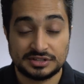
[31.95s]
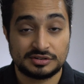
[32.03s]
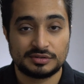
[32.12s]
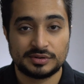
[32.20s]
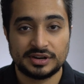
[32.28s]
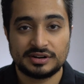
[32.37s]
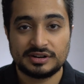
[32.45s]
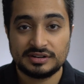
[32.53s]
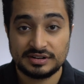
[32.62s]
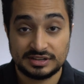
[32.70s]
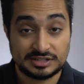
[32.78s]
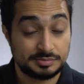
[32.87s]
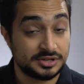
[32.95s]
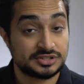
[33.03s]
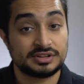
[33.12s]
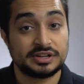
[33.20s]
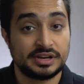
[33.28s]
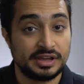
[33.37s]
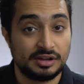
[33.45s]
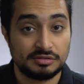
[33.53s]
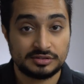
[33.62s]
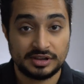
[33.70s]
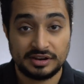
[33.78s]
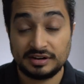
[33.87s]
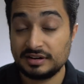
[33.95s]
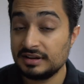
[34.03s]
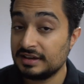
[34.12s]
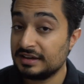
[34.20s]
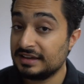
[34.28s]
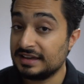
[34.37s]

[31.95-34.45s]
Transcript: career, especially in healthcare,